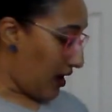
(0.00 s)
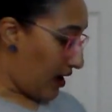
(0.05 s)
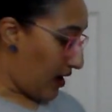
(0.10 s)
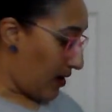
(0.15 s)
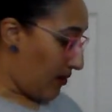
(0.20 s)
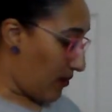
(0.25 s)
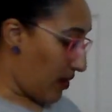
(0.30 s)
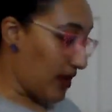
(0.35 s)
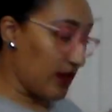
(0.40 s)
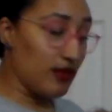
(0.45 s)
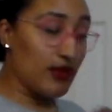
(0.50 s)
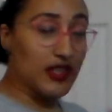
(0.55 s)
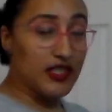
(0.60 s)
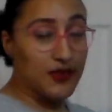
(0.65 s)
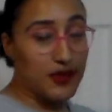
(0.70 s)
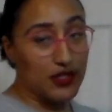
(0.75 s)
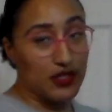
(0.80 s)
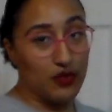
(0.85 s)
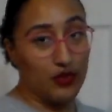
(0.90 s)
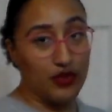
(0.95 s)
and
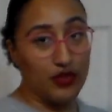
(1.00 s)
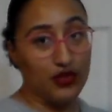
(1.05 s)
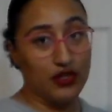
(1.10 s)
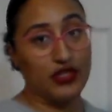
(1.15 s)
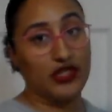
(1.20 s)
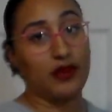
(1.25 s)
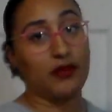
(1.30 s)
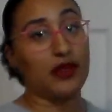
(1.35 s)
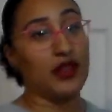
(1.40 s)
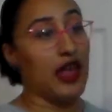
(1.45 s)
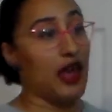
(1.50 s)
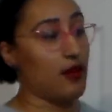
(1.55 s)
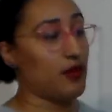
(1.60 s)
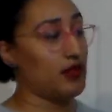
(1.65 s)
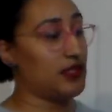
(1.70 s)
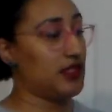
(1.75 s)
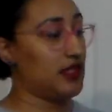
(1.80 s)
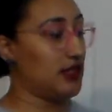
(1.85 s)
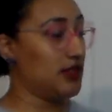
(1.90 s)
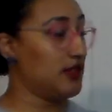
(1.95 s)
especially with your seam
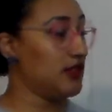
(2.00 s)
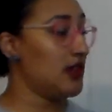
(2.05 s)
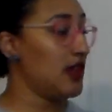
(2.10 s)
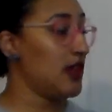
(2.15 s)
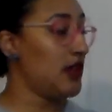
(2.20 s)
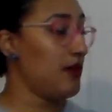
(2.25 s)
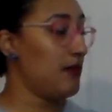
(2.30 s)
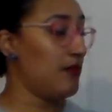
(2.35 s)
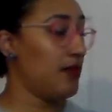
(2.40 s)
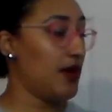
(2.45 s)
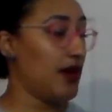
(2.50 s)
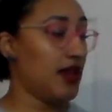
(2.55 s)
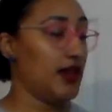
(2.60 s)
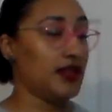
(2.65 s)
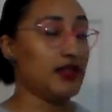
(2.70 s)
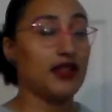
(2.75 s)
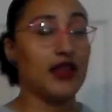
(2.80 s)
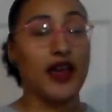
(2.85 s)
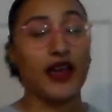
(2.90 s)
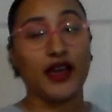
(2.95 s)
allowances.
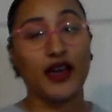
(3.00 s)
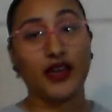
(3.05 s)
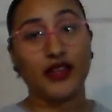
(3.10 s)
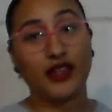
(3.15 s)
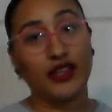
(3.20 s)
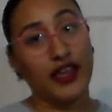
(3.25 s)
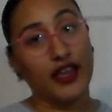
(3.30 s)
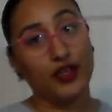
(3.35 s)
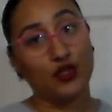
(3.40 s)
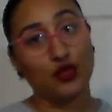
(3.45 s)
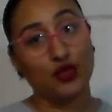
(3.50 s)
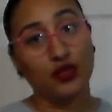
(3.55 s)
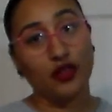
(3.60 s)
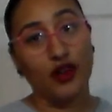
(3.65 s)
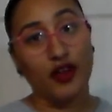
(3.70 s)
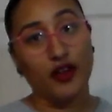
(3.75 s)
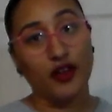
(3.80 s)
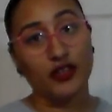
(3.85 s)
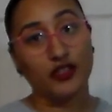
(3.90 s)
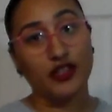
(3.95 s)
But I cut the extra
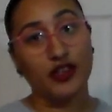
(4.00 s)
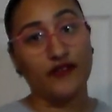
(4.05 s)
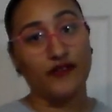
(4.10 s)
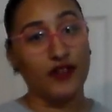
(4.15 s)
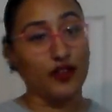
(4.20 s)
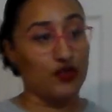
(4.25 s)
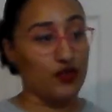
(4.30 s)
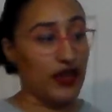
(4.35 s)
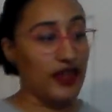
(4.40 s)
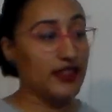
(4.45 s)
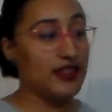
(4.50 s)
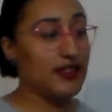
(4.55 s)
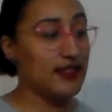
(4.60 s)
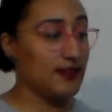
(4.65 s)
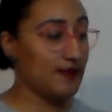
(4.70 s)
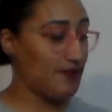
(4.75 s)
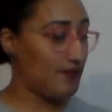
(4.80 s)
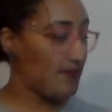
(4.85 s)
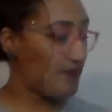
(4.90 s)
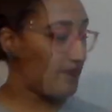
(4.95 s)
large of the
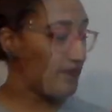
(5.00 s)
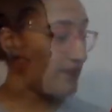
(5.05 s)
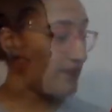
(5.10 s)
dress.